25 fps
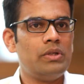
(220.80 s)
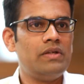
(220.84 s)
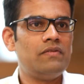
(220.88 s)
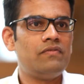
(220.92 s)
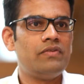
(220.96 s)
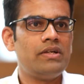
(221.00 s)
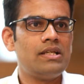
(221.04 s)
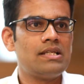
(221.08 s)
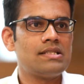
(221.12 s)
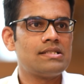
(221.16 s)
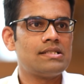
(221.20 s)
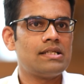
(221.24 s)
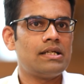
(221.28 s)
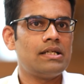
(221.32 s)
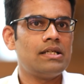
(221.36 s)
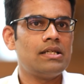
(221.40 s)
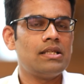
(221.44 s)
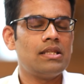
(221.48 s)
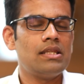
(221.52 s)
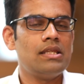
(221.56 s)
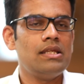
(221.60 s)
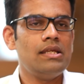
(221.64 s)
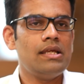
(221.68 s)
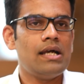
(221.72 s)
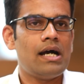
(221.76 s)
we feel is
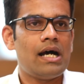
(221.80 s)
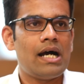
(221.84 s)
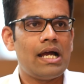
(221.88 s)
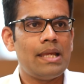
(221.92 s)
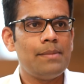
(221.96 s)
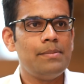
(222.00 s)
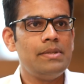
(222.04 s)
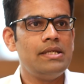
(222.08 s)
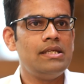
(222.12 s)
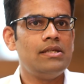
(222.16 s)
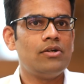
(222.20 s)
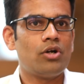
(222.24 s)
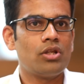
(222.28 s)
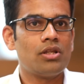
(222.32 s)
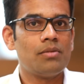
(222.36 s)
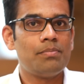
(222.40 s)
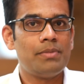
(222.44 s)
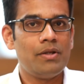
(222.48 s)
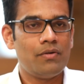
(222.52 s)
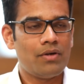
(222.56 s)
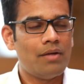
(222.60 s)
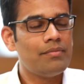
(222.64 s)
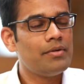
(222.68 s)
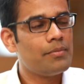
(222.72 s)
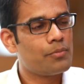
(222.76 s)
that the IB or the
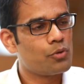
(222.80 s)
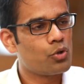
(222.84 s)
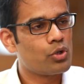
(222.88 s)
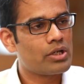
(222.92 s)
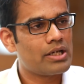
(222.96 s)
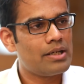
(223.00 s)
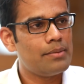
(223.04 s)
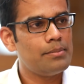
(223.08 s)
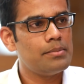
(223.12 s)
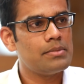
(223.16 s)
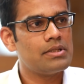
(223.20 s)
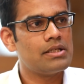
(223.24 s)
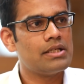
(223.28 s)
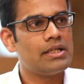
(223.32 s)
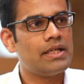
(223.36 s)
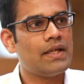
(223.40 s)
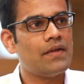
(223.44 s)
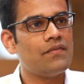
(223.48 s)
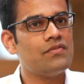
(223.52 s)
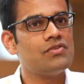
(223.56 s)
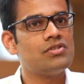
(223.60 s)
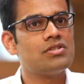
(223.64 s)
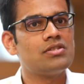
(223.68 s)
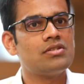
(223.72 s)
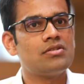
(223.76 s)
PYP program
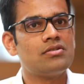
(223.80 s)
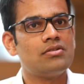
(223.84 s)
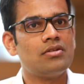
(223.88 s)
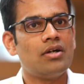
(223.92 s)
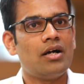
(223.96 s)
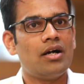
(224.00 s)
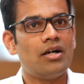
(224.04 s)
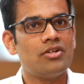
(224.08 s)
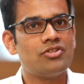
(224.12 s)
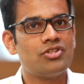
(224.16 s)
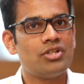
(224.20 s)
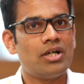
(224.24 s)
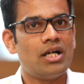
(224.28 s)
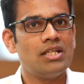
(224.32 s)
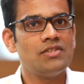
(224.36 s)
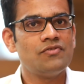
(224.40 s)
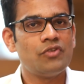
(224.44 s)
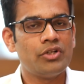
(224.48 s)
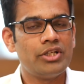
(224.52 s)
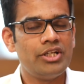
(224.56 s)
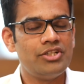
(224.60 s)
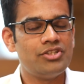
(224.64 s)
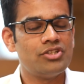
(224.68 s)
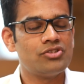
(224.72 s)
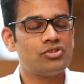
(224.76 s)
gives a chance
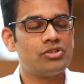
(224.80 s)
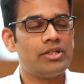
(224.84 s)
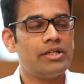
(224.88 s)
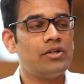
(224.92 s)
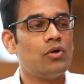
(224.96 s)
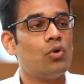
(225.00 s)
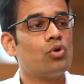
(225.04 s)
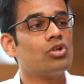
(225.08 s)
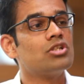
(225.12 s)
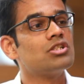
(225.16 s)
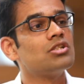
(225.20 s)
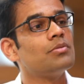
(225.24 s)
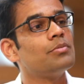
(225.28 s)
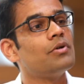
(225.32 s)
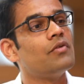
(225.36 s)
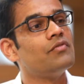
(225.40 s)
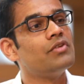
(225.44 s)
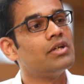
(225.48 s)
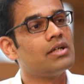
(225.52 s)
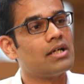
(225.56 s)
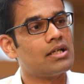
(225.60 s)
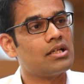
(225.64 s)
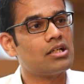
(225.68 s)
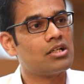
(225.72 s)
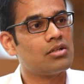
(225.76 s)
for teachers to take ownership of
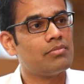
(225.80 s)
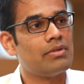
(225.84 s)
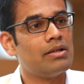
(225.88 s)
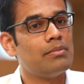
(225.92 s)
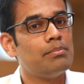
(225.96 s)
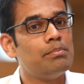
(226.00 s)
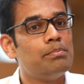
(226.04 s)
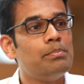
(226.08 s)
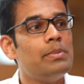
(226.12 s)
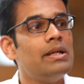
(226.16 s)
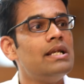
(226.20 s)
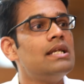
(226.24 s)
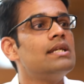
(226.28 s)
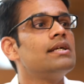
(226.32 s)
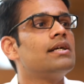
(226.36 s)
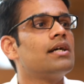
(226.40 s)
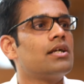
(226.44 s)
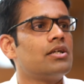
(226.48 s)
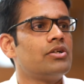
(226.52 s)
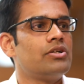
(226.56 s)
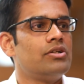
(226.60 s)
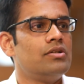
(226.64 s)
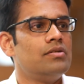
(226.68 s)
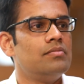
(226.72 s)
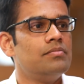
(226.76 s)
the curriculum and build a
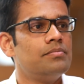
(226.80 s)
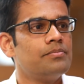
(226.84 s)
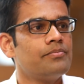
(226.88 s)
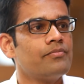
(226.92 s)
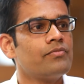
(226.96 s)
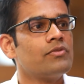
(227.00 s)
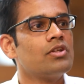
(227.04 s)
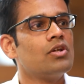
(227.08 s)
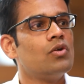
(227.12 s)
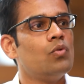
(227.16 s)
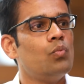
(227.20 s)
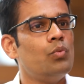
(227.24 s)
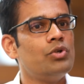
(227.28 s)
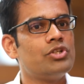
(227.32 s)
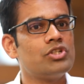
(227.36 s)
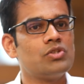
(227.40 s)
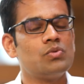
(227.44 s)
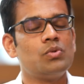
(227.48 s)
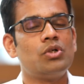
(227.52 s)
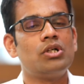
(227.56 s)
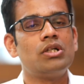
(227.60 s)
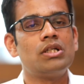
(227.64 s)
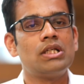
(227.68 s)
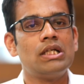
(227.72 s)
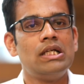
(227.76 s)
curriculum, which is
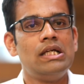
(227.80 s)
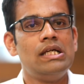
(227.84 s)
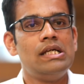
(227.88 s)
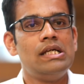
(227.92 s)
what